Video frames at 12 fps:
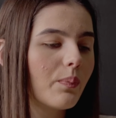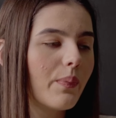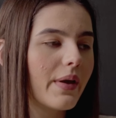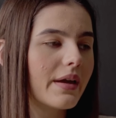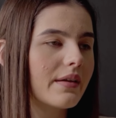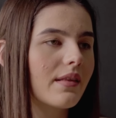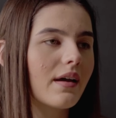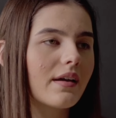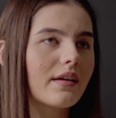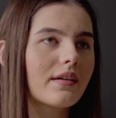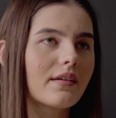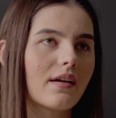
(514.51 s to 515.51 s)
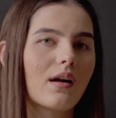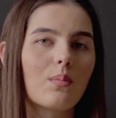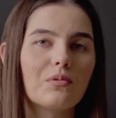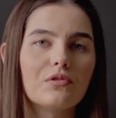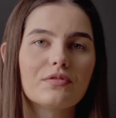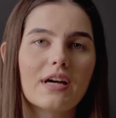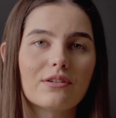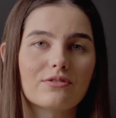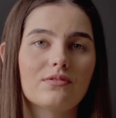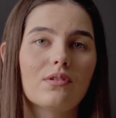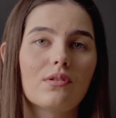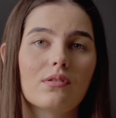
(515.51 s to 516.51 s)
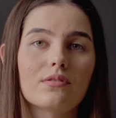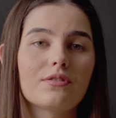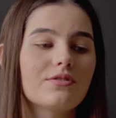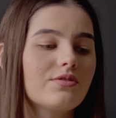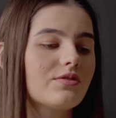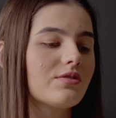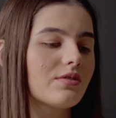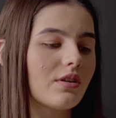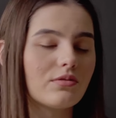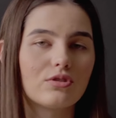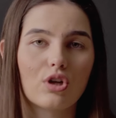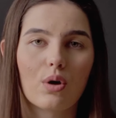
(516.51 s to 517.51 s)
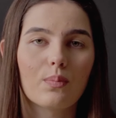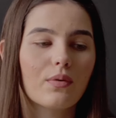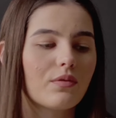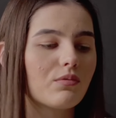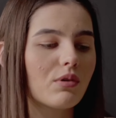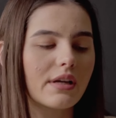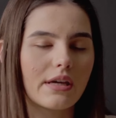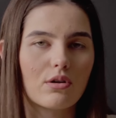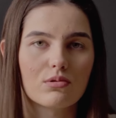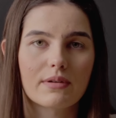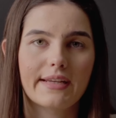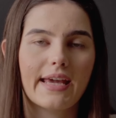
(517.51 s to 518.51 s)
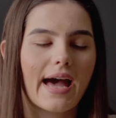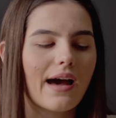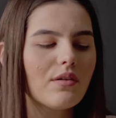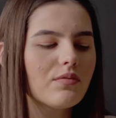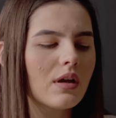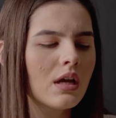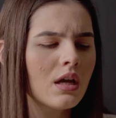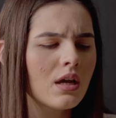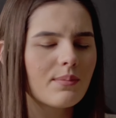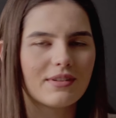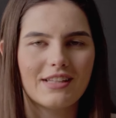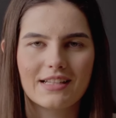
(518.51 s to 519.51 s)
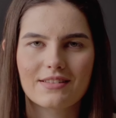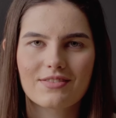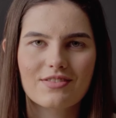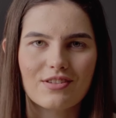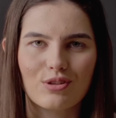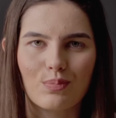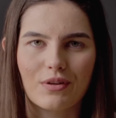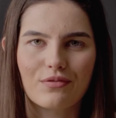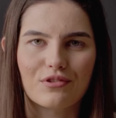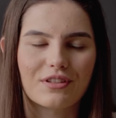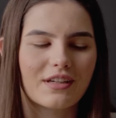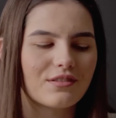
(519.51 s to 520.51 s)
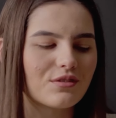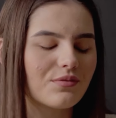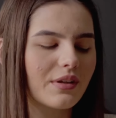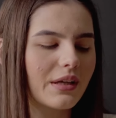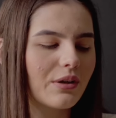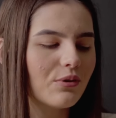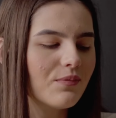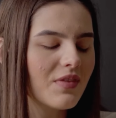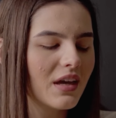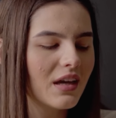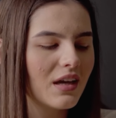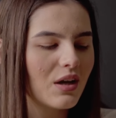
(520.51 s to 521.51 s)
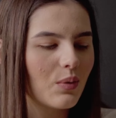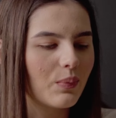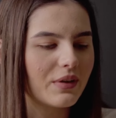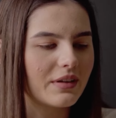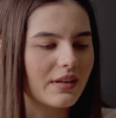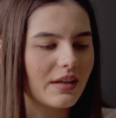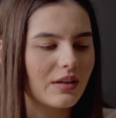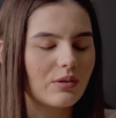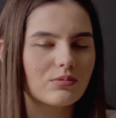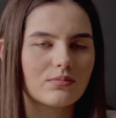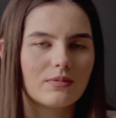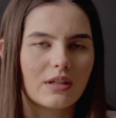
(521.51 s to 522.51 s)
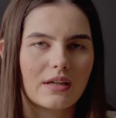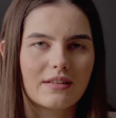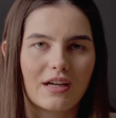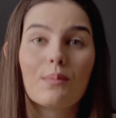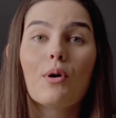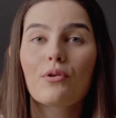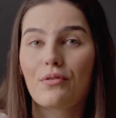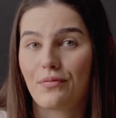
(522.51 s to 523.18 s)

pay like a couple of $1,000s on top of what I already have. But that's a topic for another video. But, the Komodo